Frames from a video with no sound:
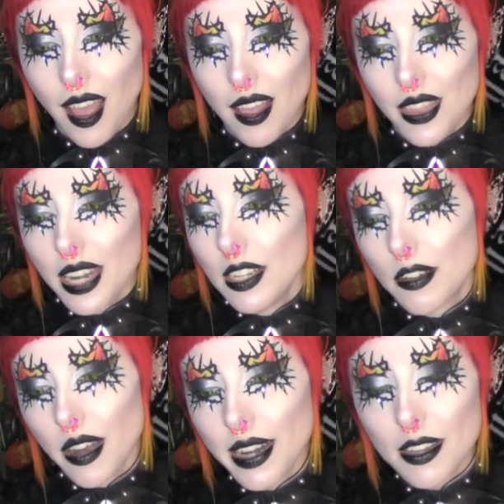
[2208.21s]
And then
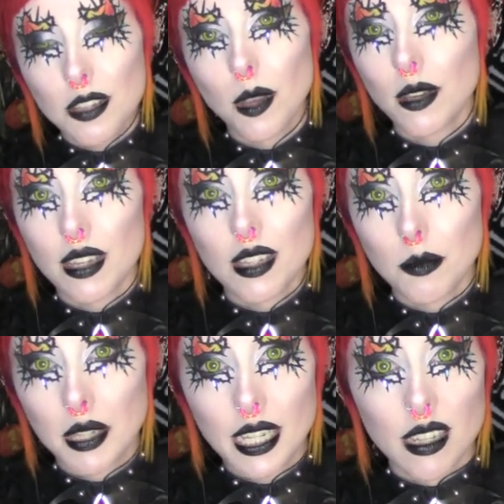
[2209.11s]
he tried out smoking
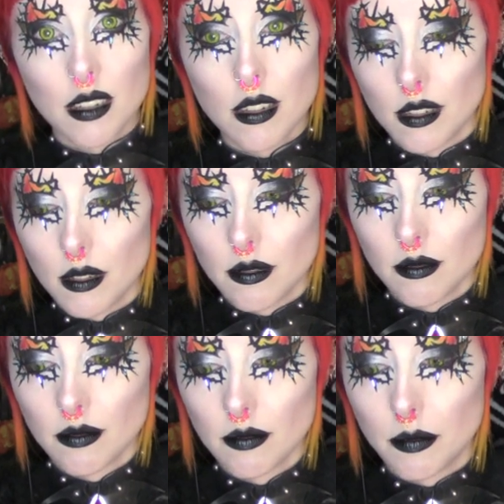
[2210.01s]
some gear too,
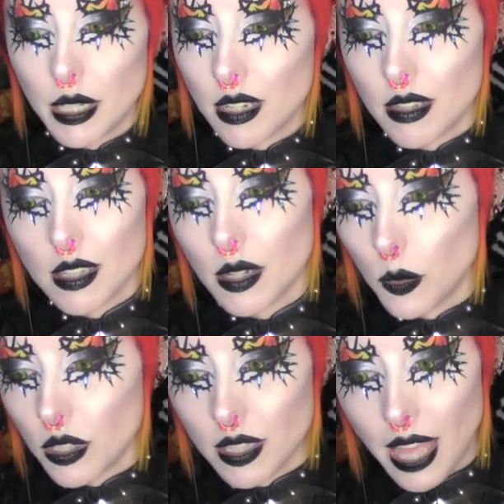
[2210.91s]
because
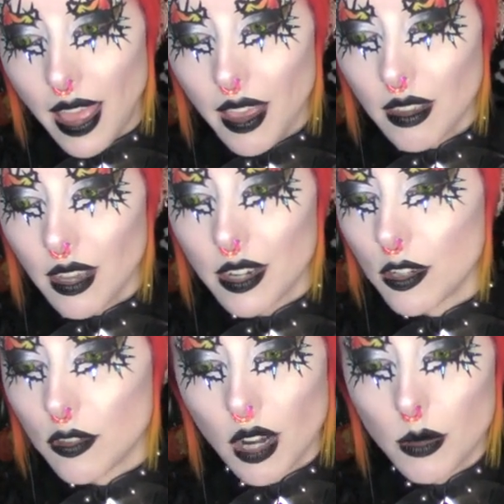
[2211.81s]
it was there
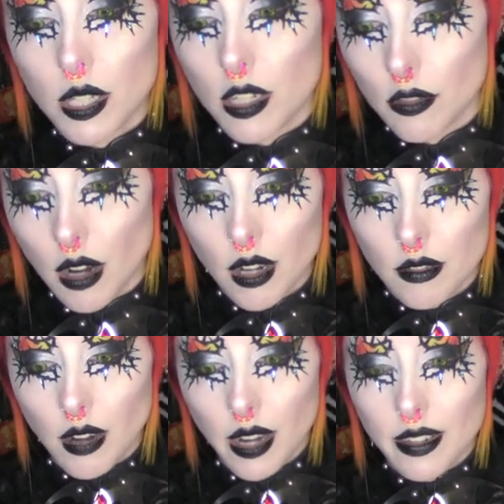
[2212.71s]
and a drug was a
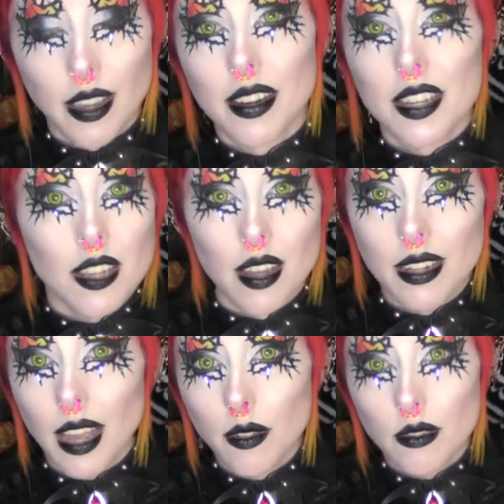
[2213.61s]
drug, right? And it
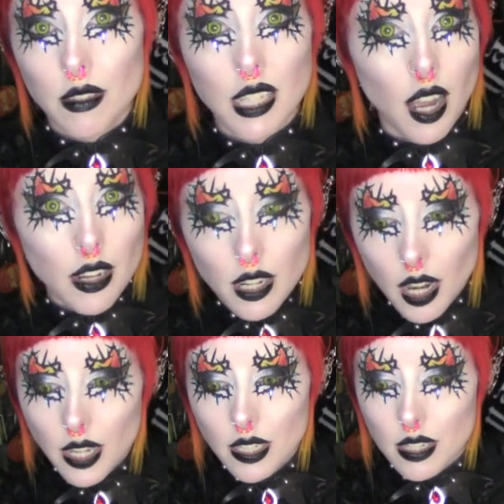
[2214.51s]
turned out he kind
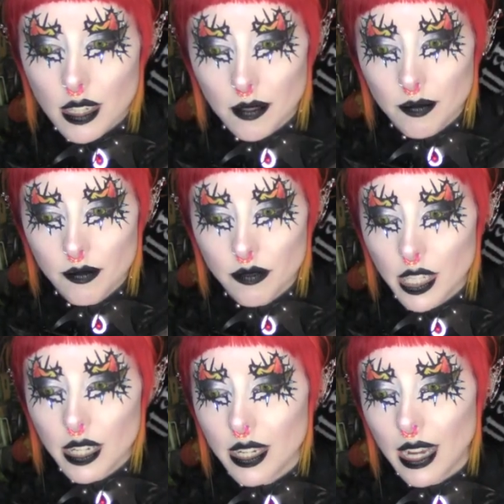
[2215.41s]
of liked it.
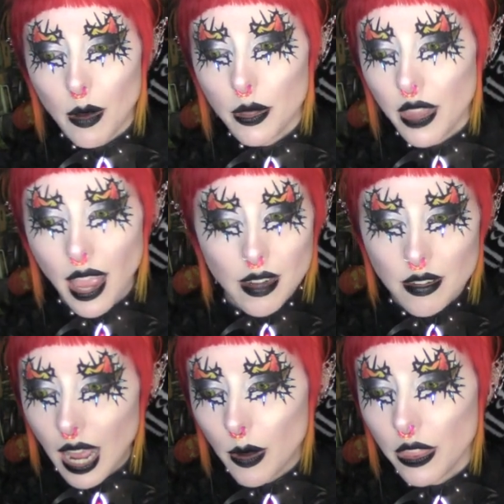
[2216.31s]
Did it now and
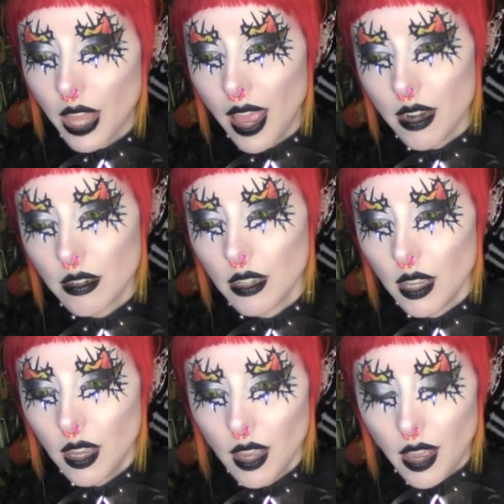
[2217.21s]
then,
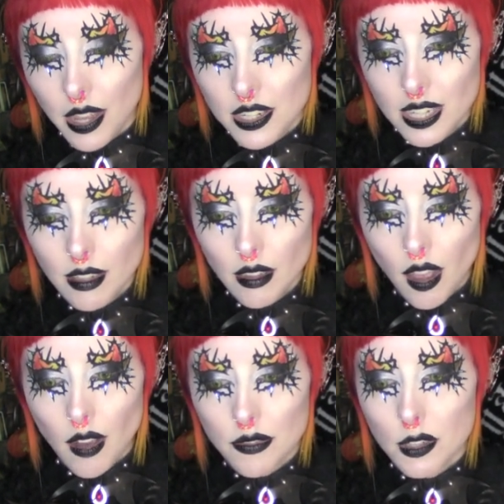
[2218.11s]

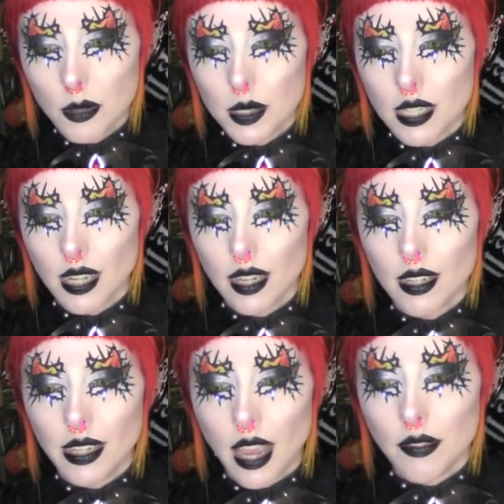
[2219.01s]
until after a
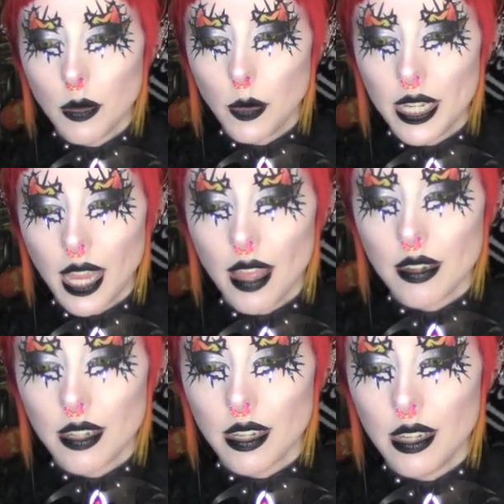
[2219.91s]
particularly heavy weekend,